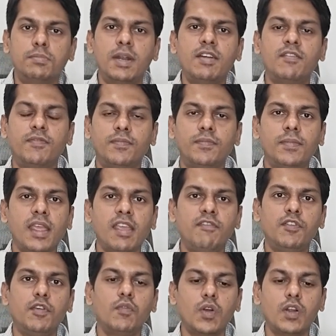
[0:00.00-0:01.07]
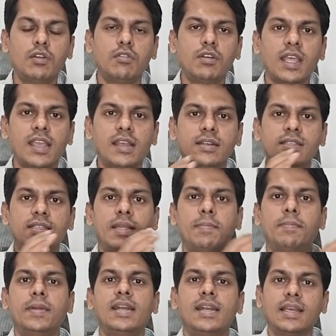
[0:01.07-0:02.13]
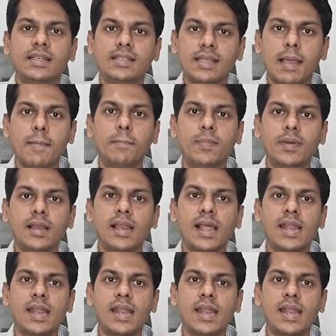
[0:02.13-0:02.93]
But if you want to take a separate example